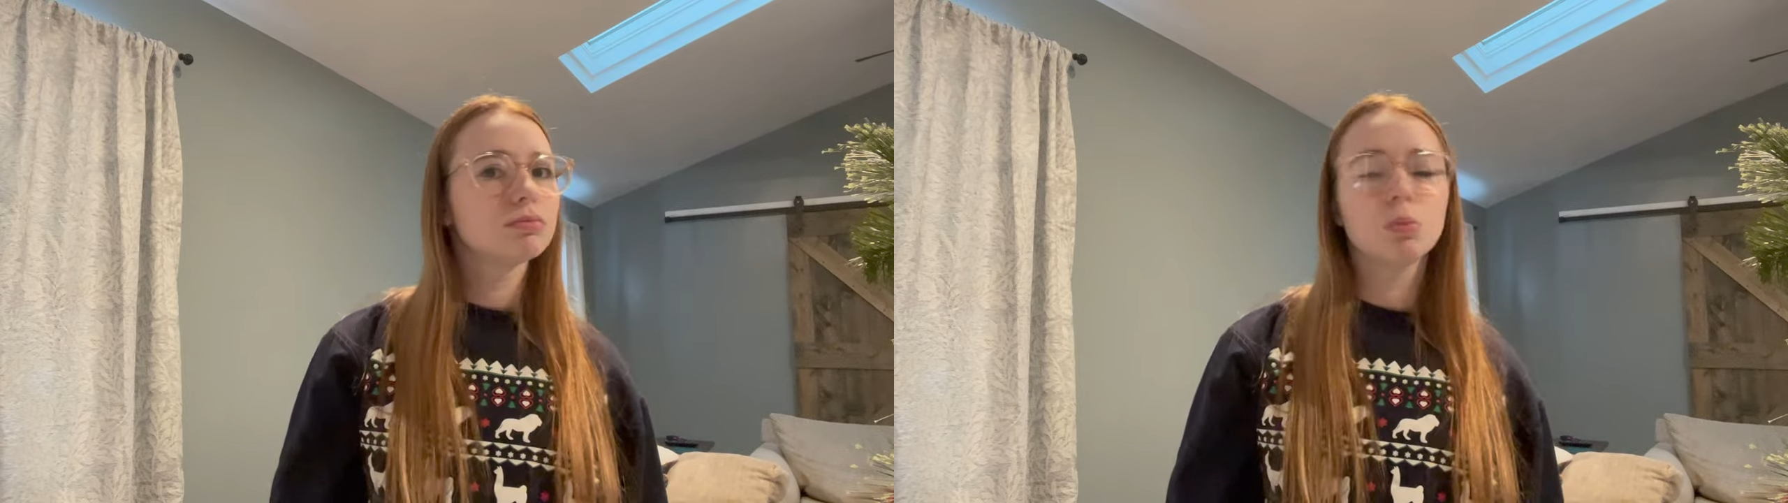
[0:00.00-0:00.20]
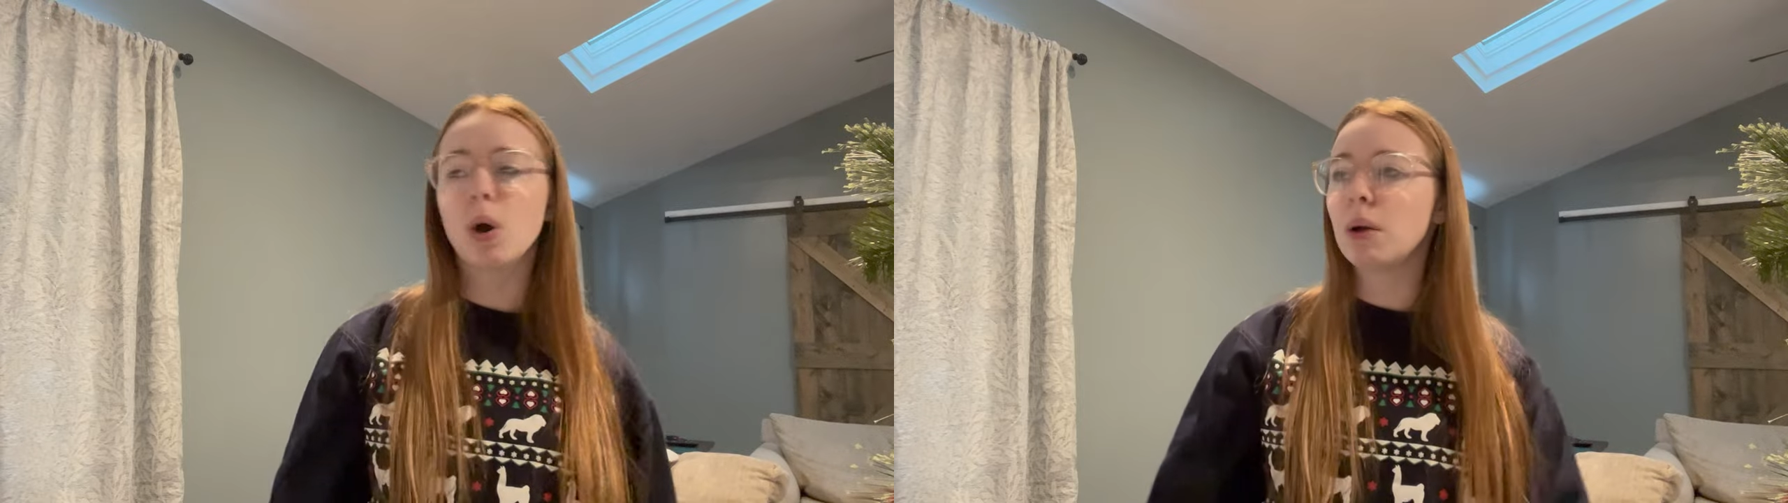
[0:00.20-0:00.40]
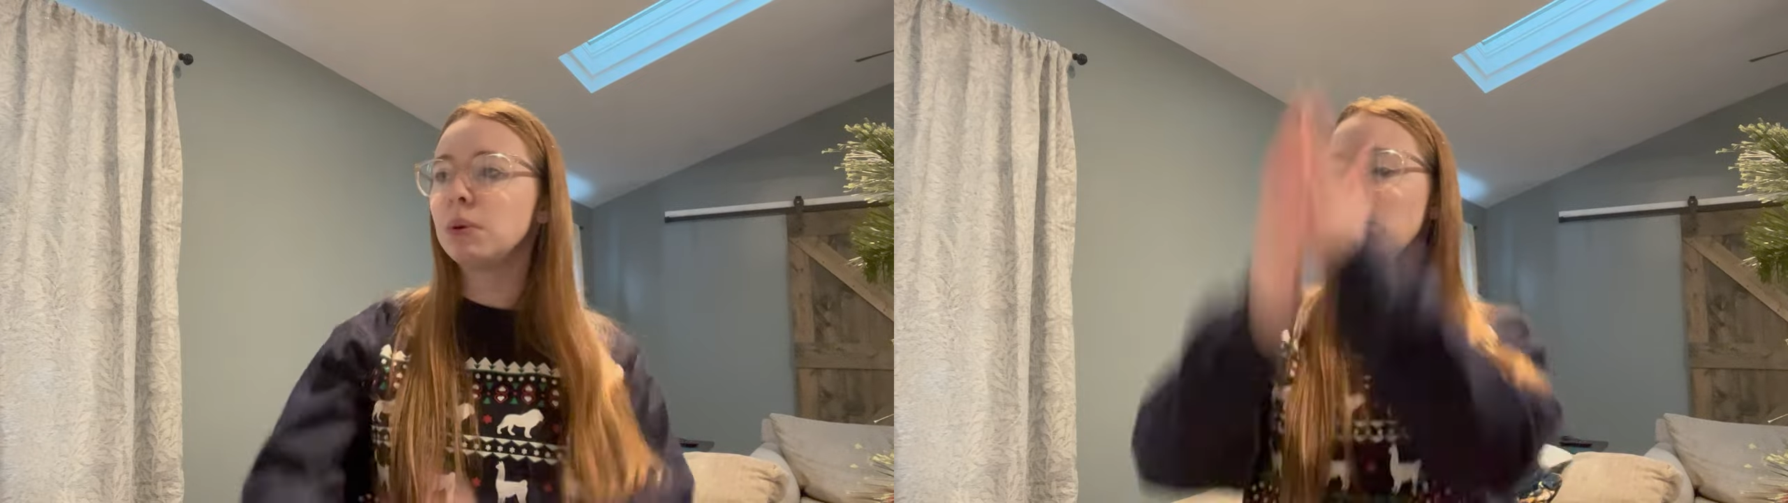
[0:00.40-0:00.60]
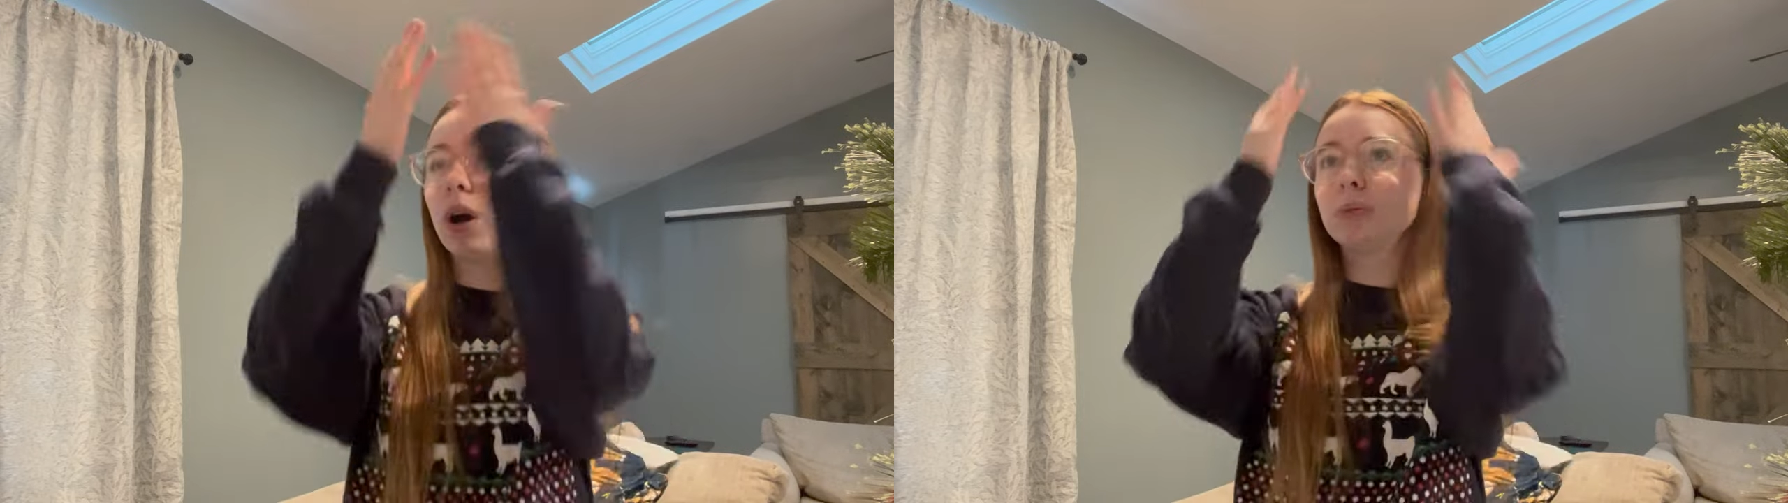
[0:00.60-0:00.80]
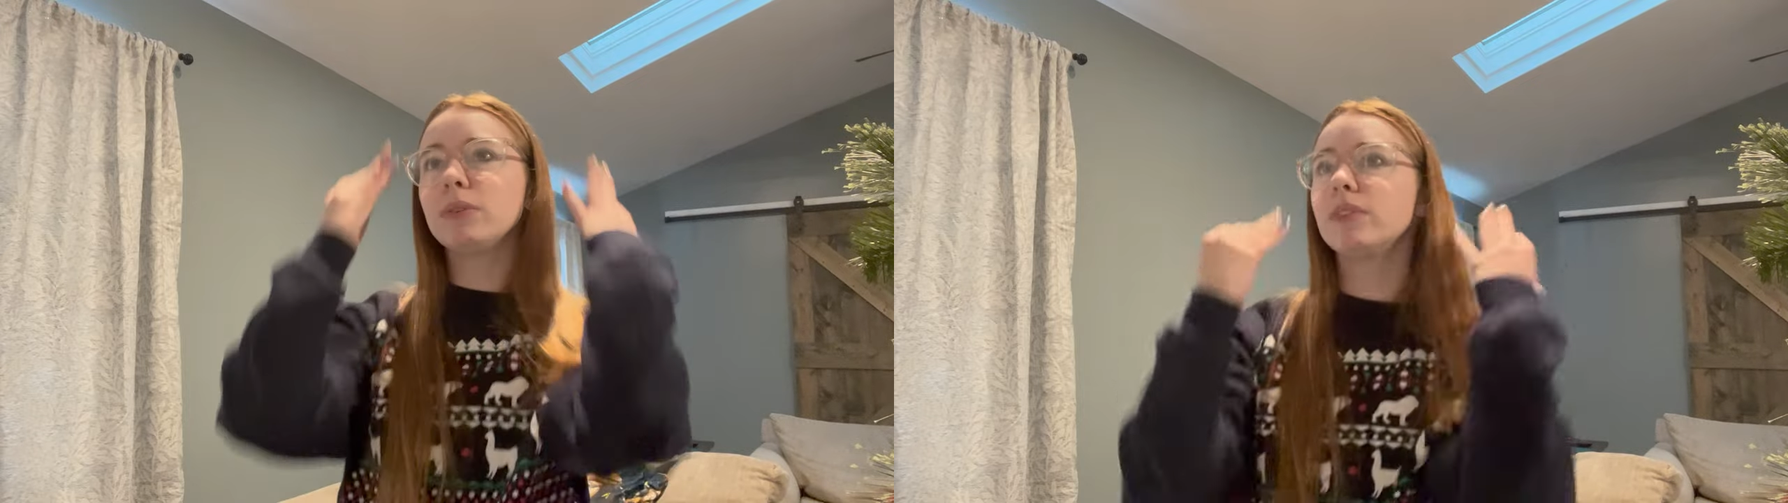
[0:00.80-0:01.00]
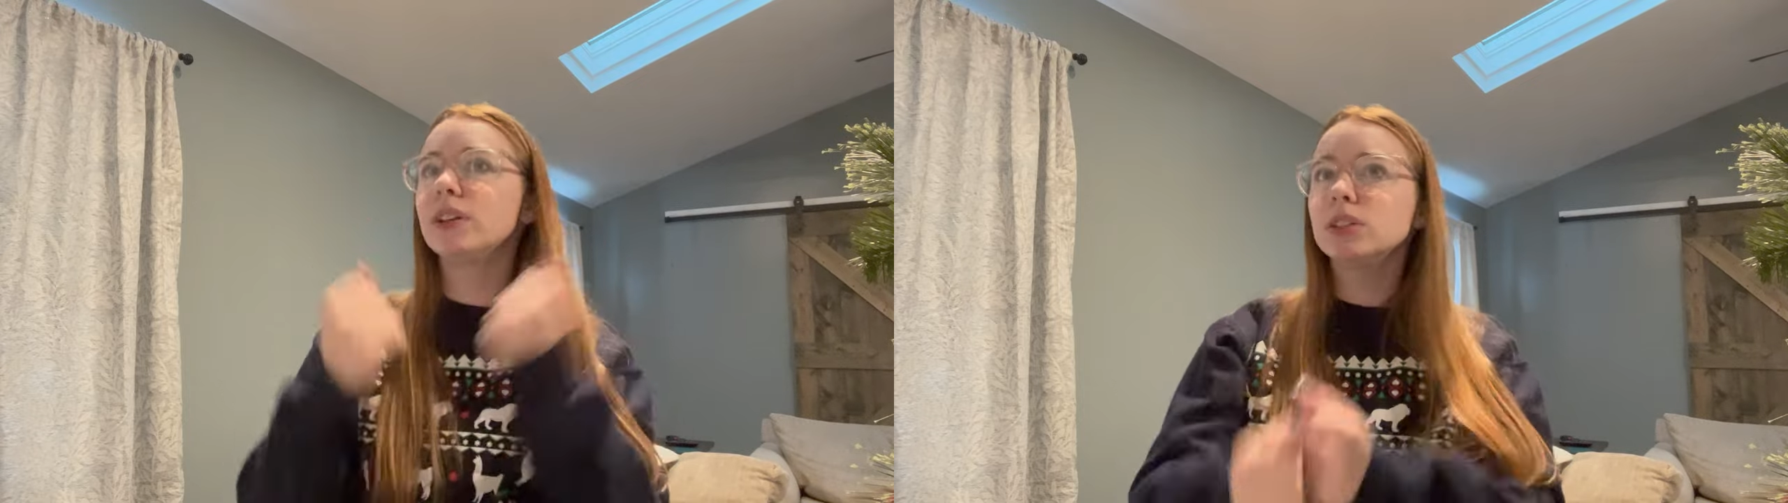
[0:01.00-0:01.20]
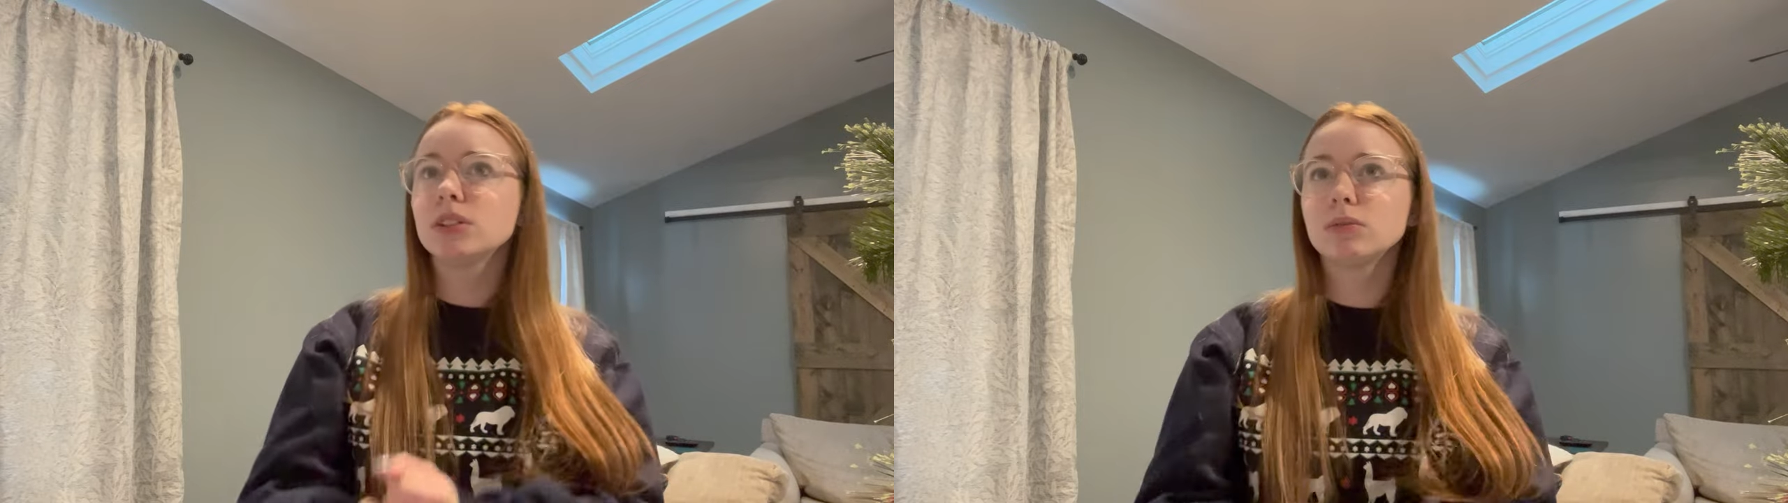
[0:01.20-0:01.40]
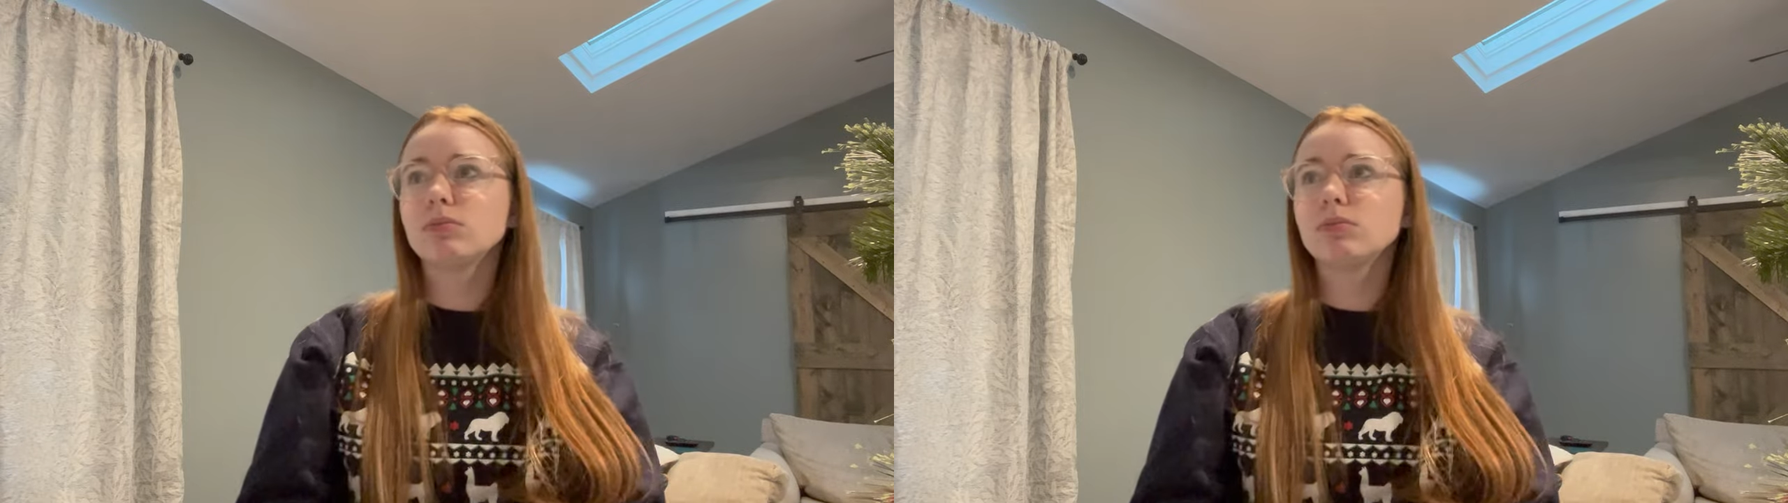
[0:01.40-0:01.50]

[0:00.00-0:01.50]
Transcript: Well, I'm gonna wash my face.